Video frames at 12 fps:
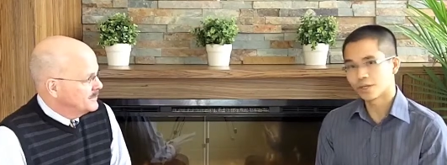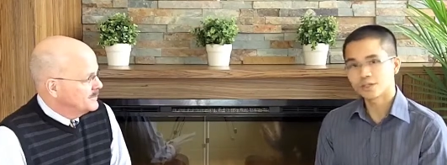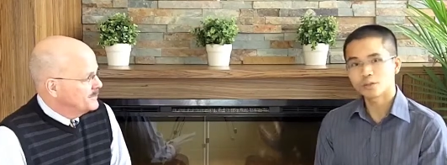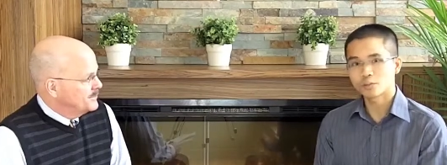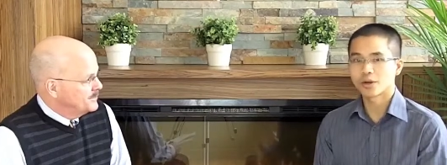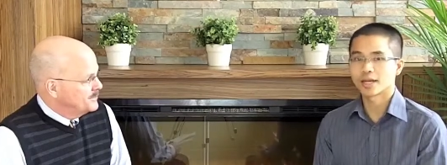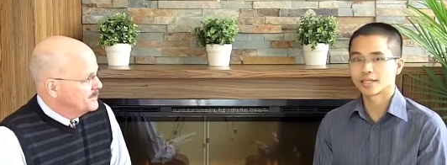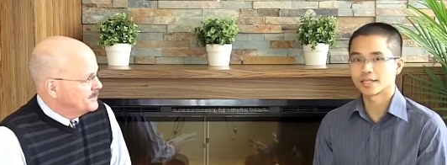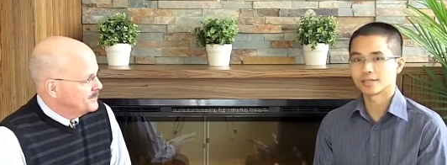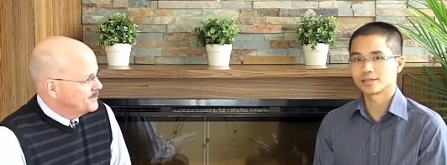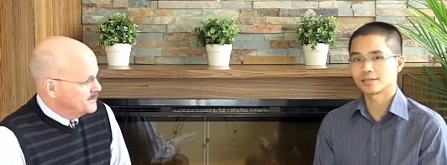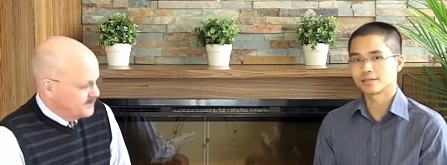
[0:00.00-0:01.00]
Speaker 1: when you're
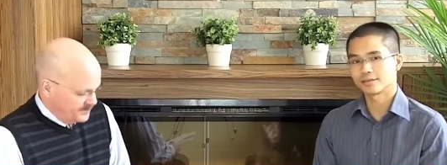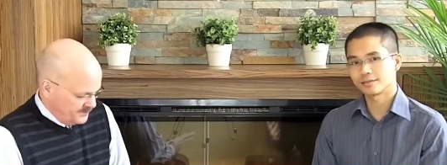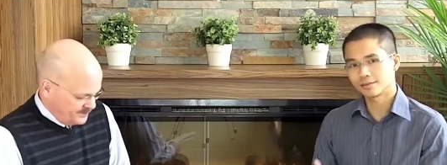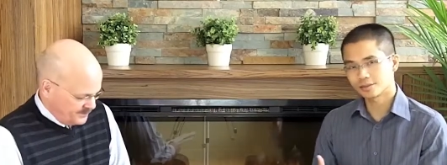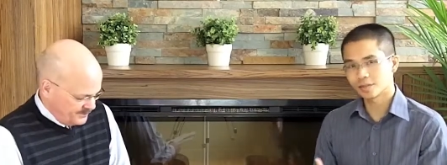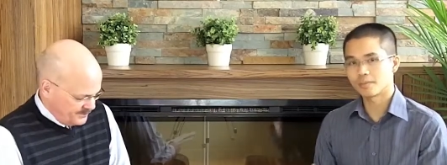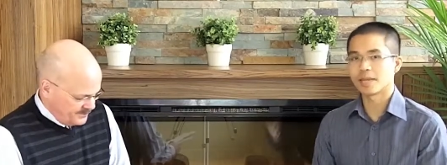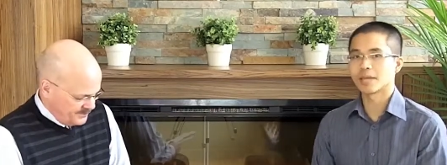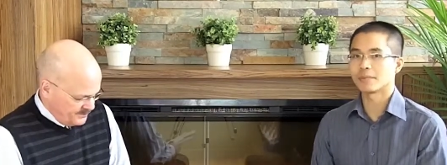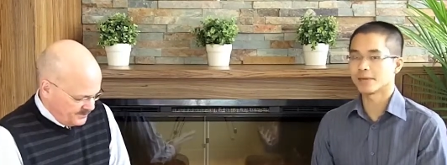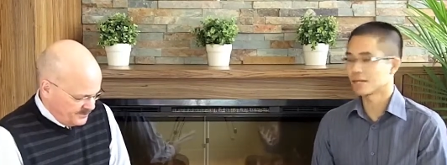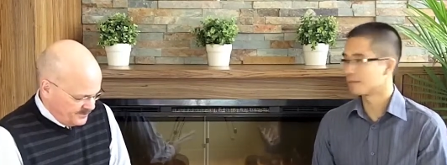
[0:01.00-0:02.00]
pregnant, the
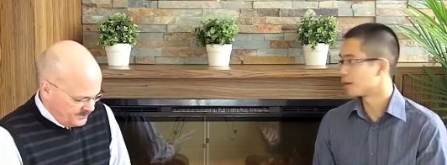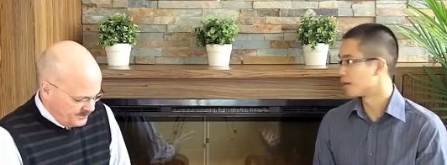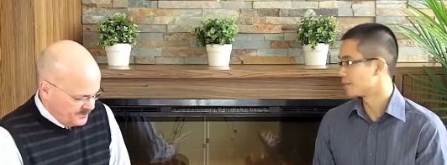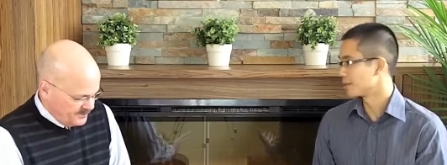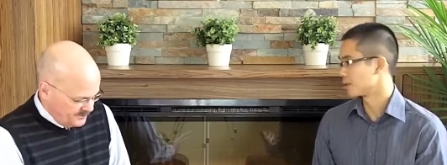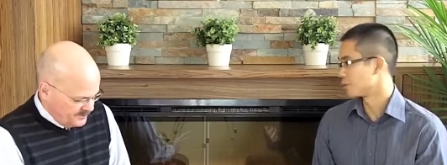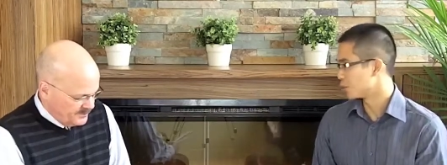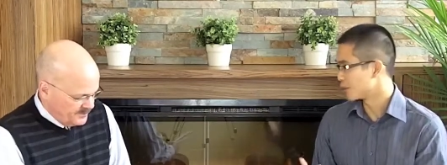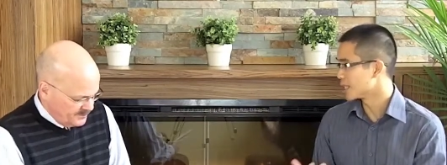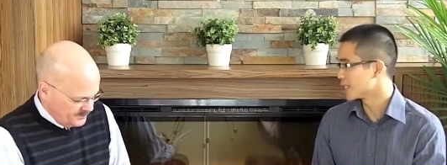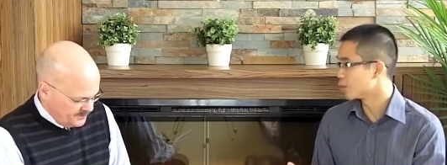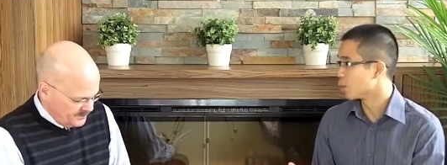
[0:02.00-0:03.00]
baby and mommy are
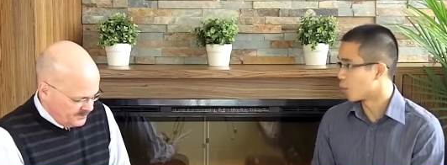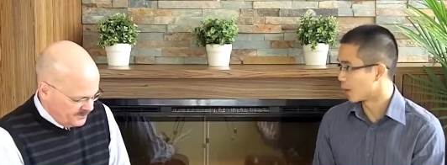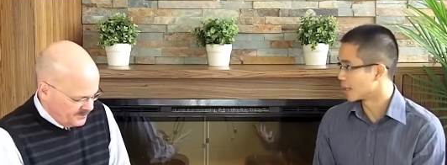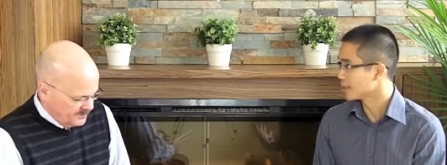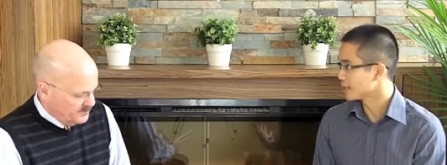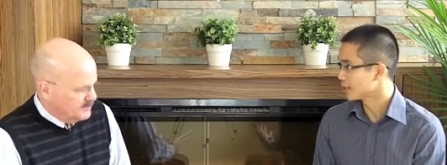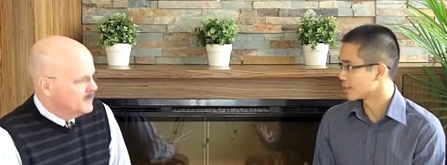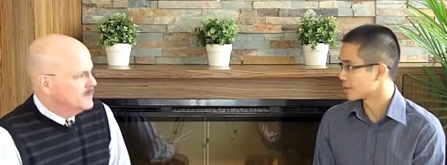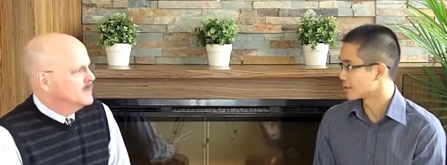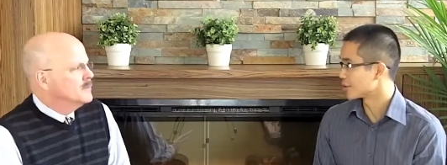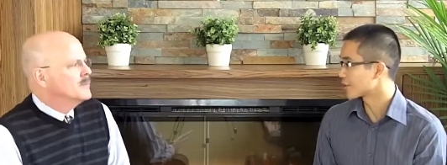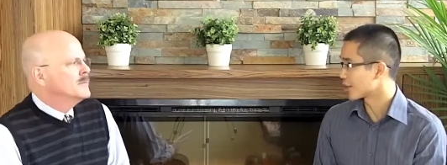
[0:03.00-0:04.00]
really one.
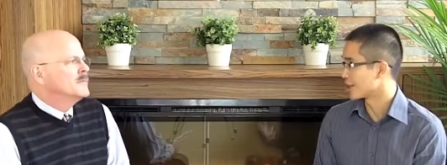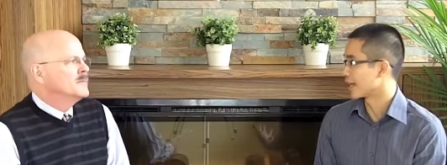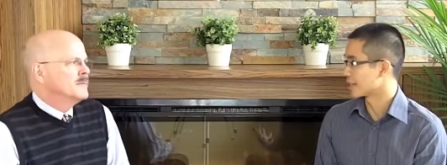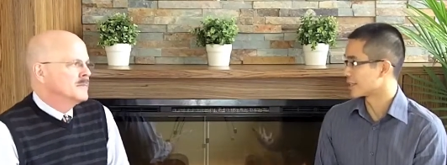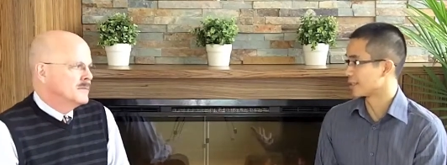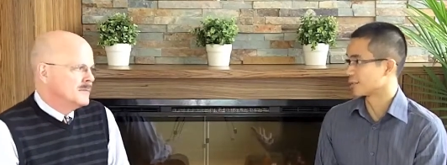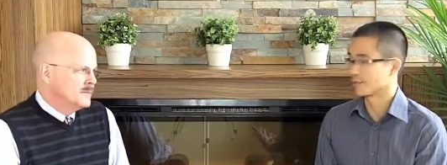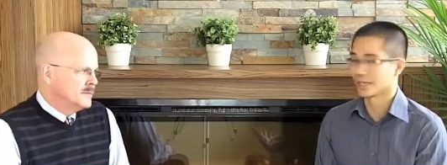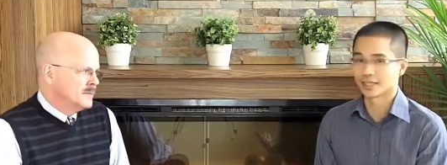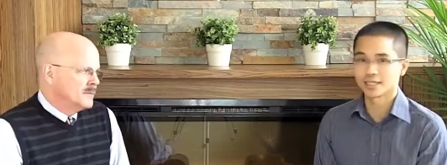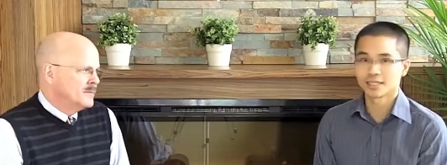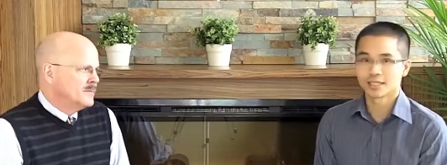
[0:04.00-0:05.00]
They're, they're connected,
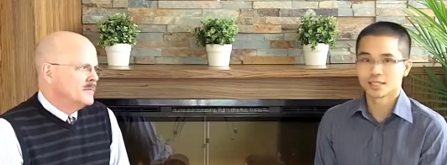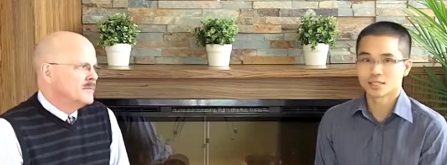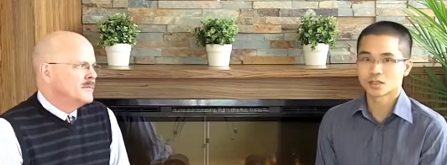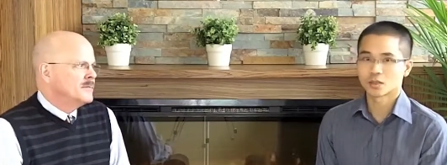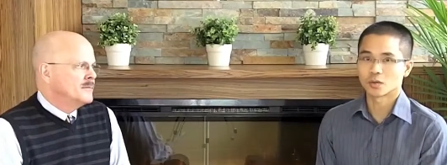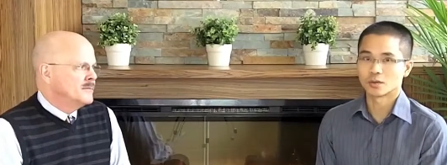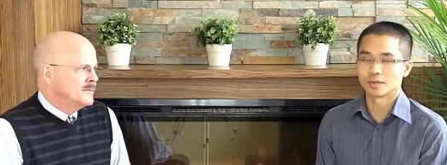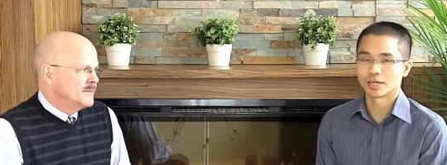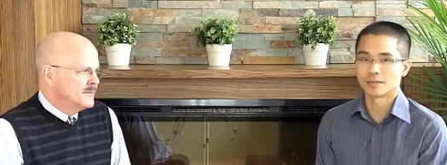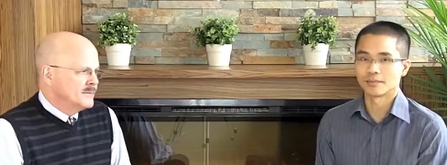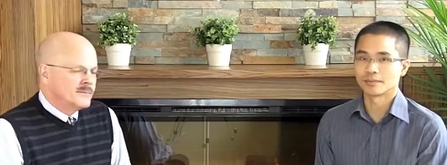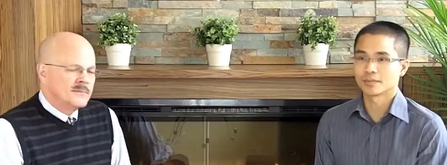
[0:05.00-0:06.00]
right? So
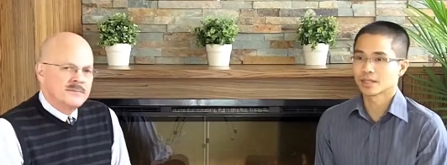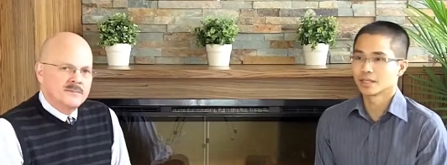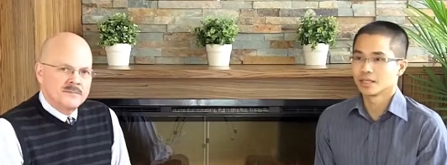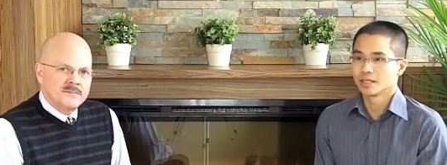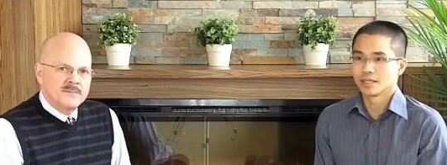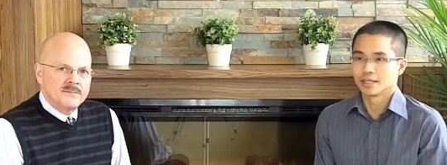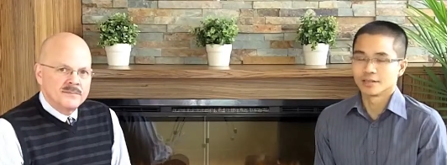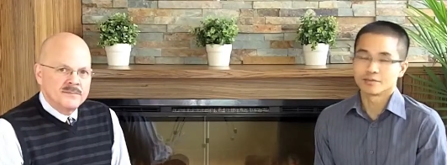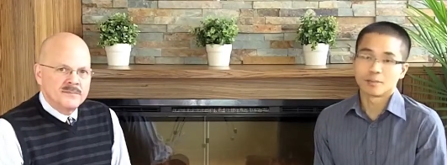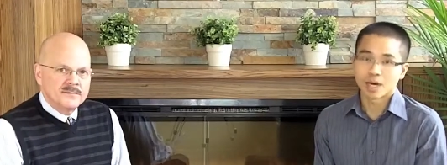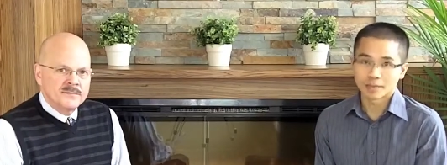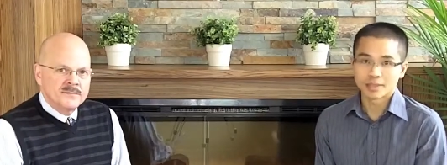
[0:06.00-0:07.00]
um,
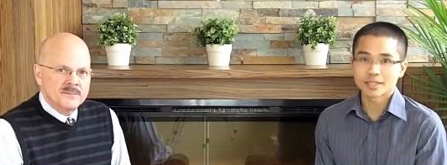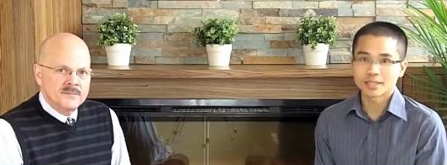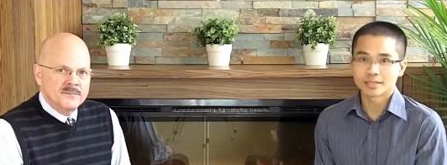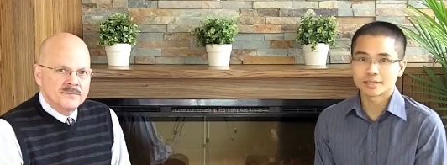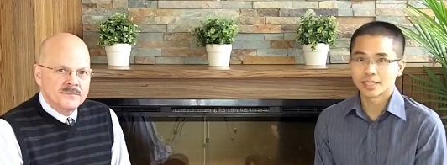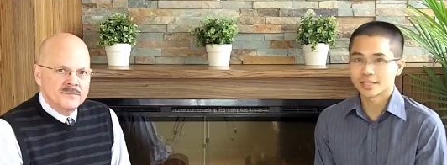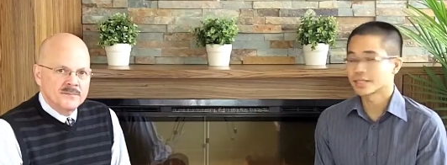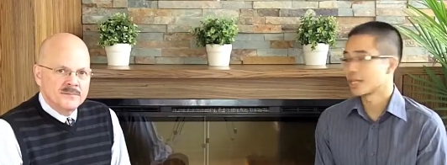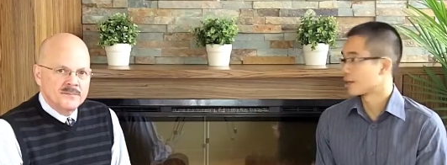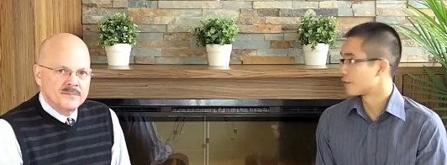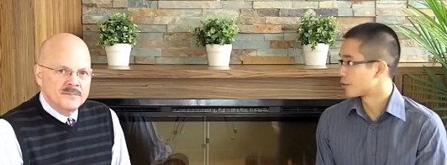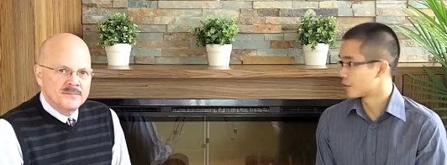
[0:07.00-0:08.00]
if mommy takes
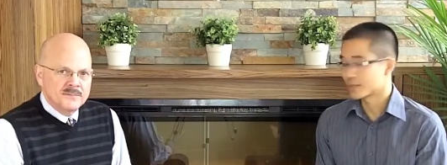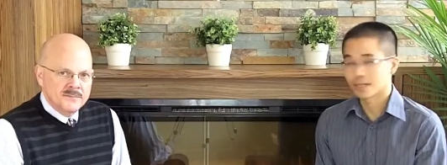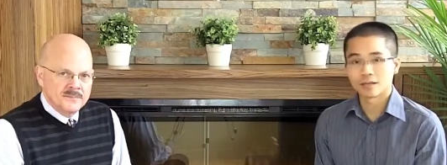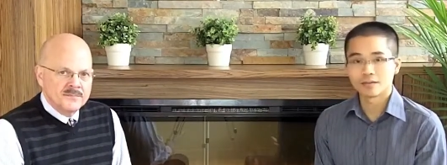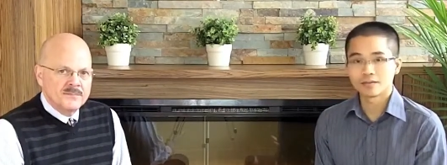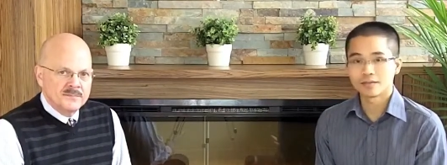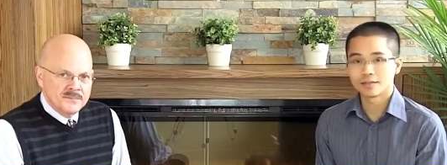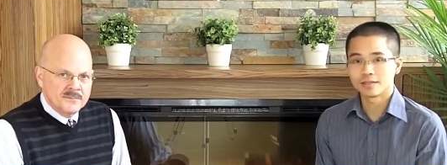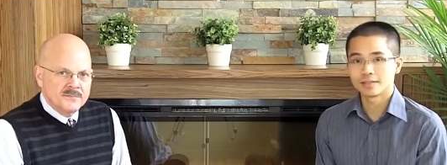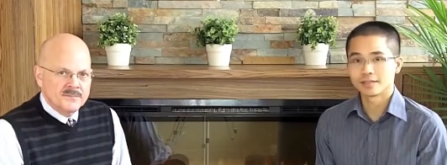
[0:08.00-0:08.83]
care of herself,